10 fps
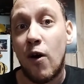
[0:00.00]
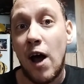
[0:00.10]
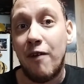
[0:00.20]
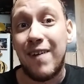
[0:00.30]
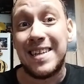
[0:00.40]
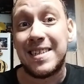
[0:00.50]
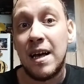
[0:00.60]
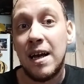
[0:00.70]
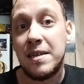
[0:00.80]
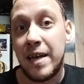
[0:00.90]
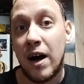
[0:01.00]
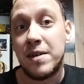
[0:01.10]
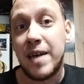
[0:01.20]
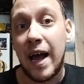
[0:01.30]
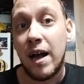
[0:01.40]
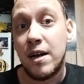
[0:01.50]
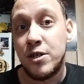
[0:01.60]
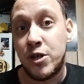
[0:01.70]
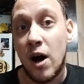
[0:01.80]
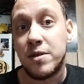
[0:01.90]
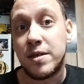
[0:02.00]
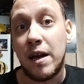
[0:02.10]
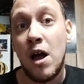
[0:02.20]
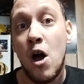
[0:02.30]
offense, Deontay Johnson.